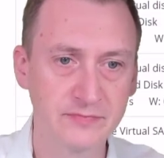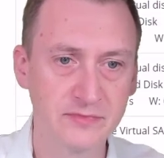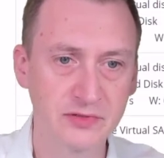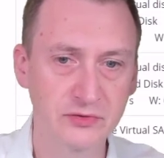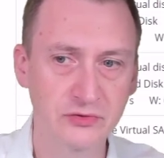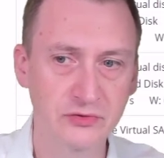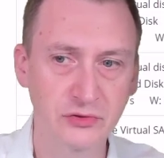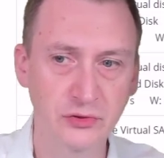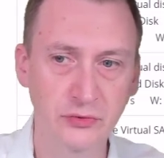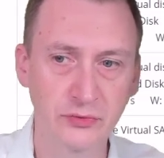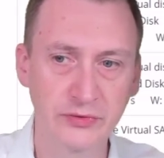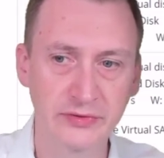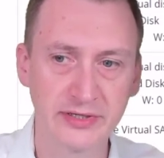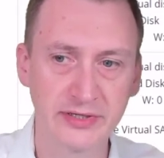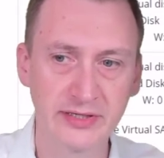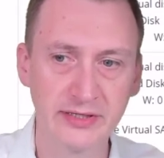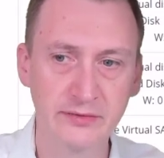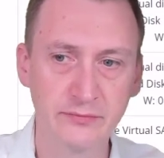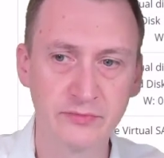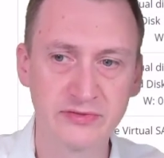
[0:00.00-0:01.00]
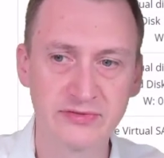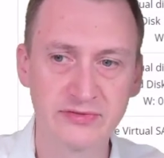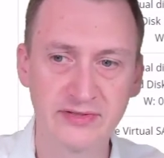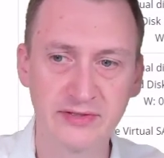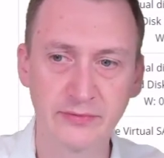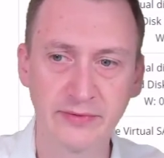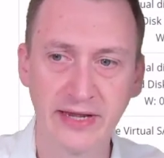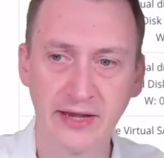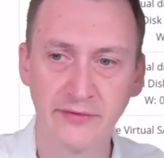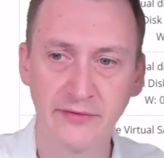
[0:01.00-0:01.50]
Let's go here and we see
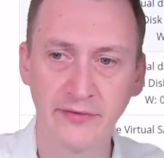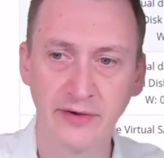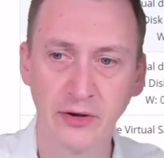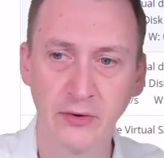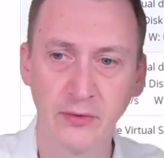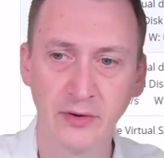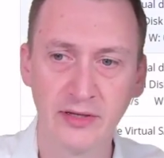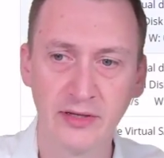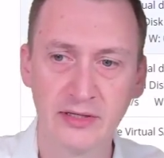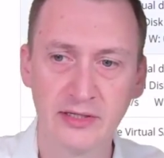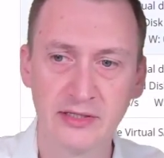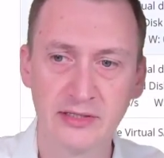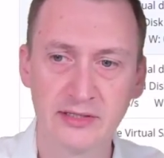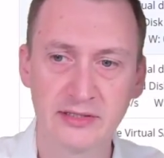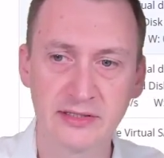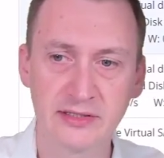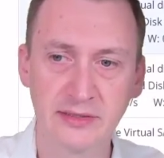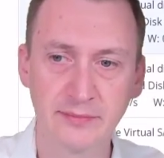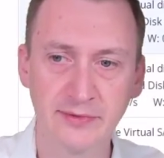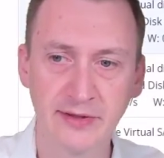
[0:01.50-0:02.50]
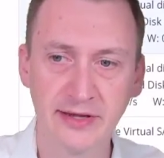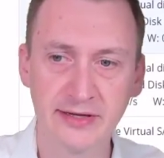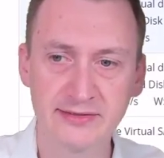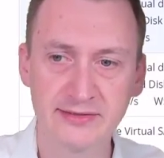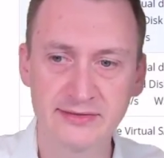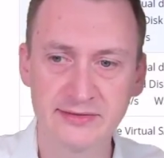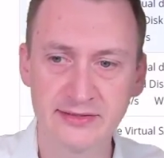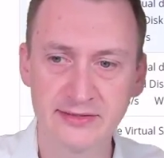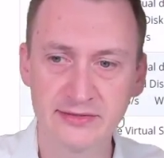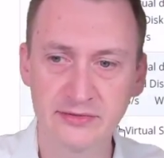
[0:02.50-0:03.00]
we have our appliance
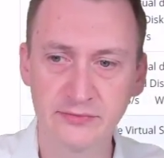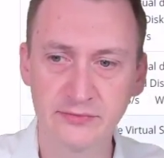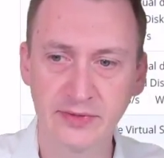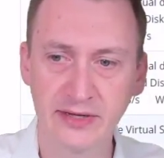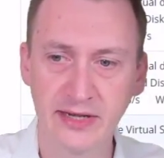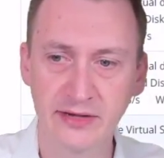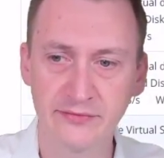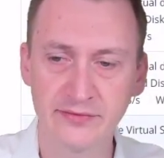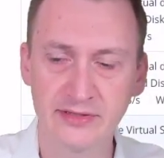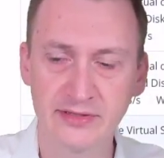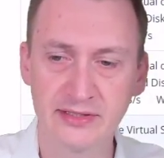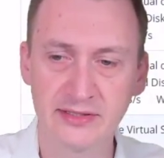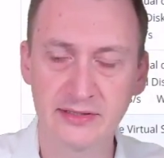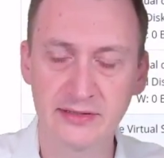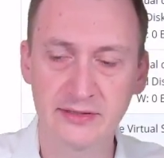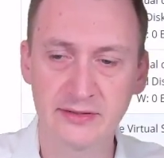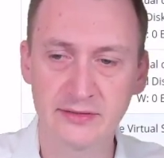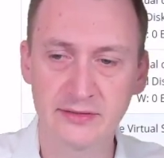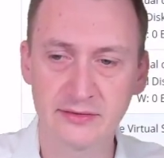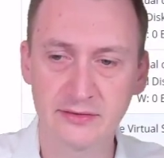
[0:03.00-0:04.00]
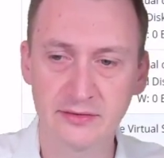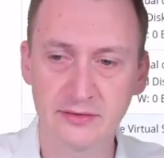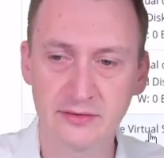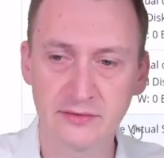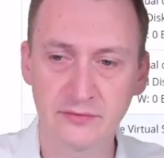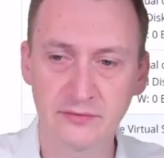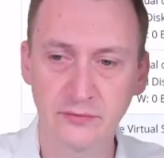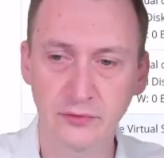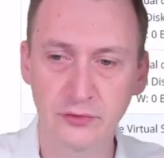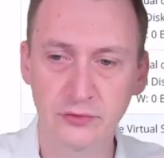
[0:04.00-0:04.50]
disk, we have the
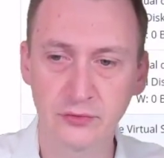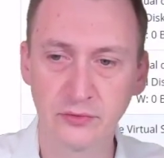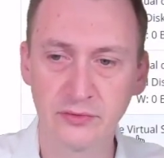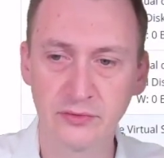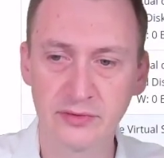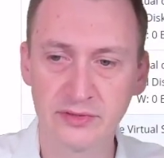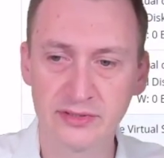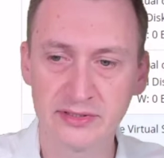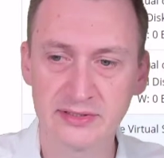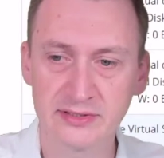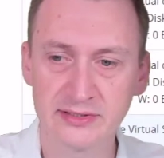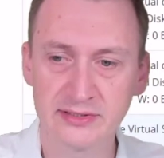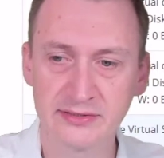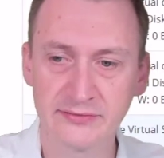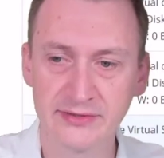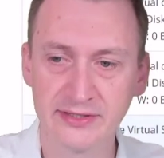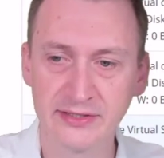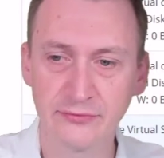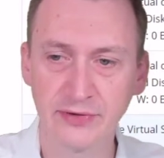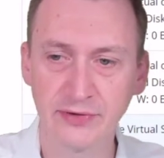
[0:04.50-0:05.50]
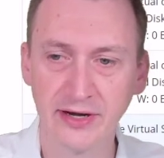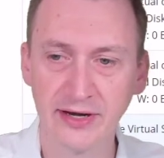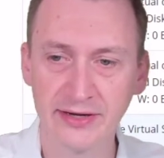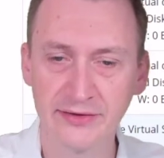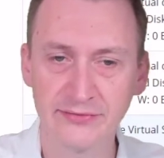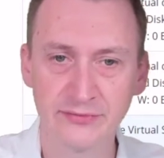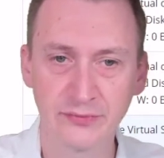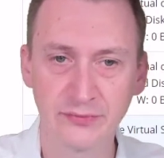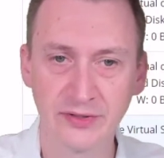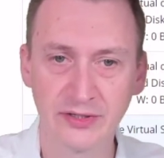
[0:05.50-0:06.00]
virtual DVD
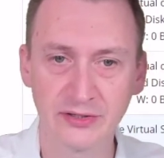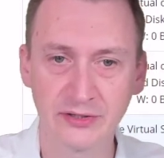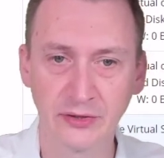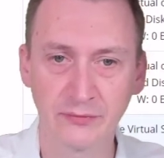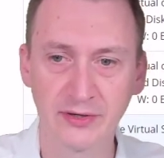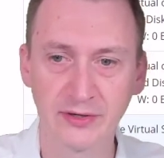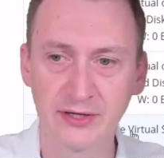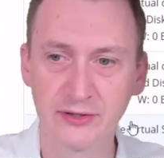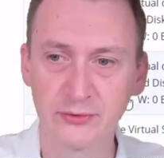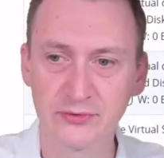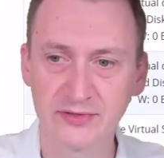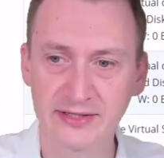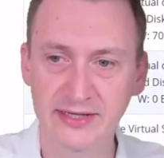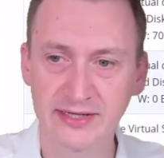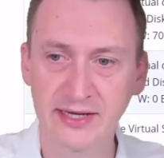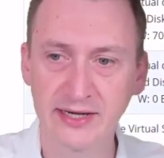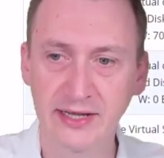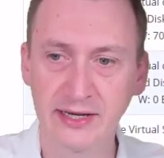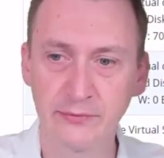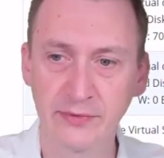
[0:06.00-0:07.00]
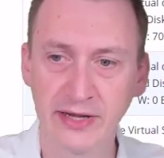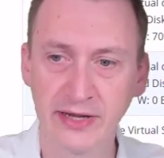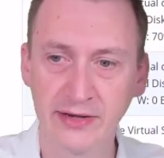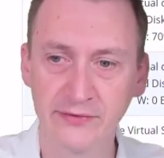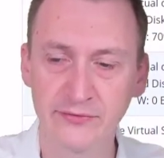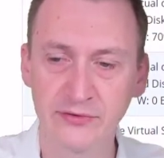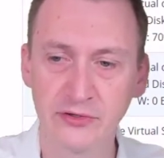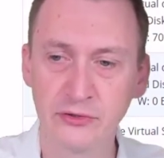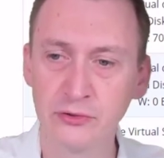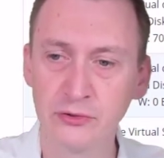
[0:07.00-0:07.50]
drive, we're not really using that, and we
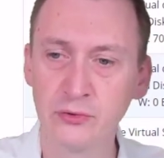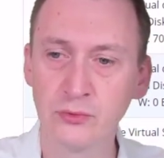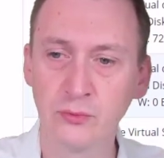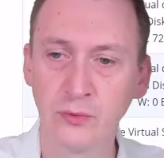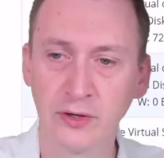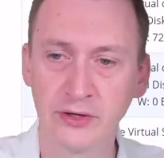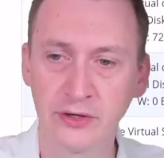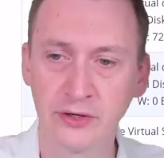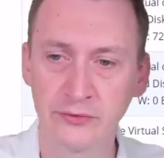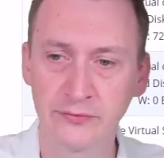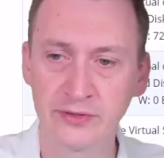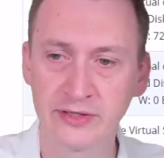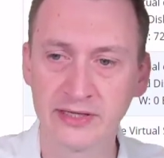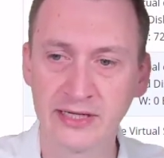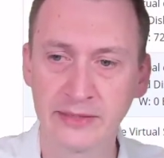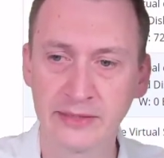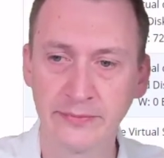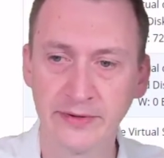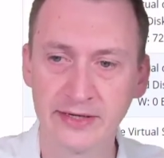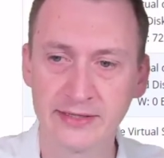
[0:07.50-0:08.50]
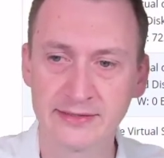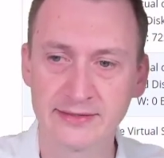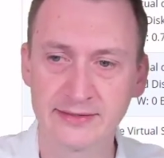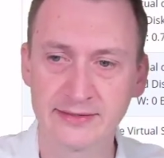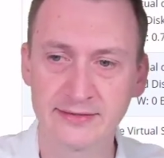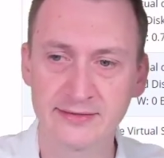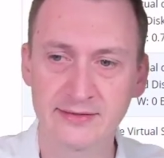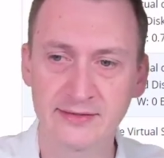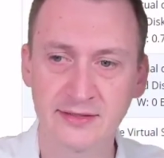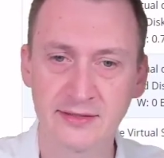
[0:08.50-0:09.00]
have the new 100 GB
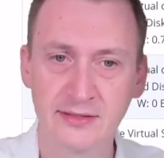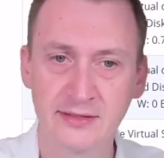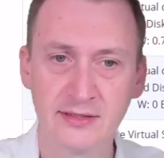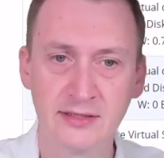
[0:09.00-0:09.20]
disk.